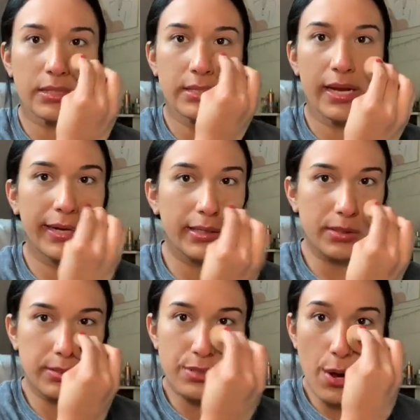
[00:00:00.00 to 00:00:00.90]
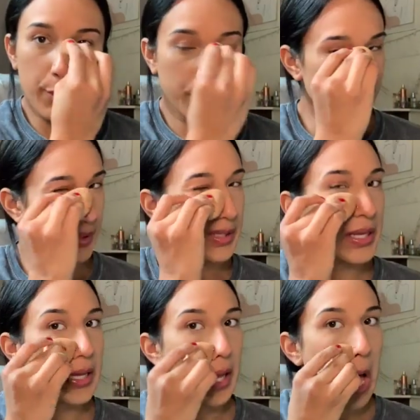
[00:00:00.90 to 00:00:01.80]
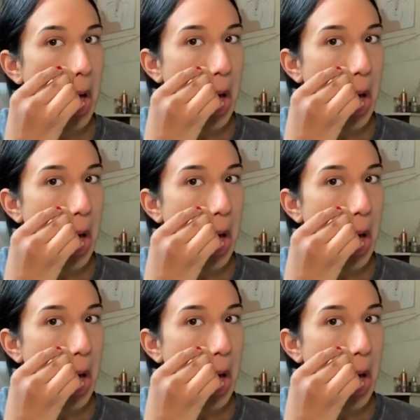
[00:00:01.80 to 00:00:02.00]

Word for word: There's like no really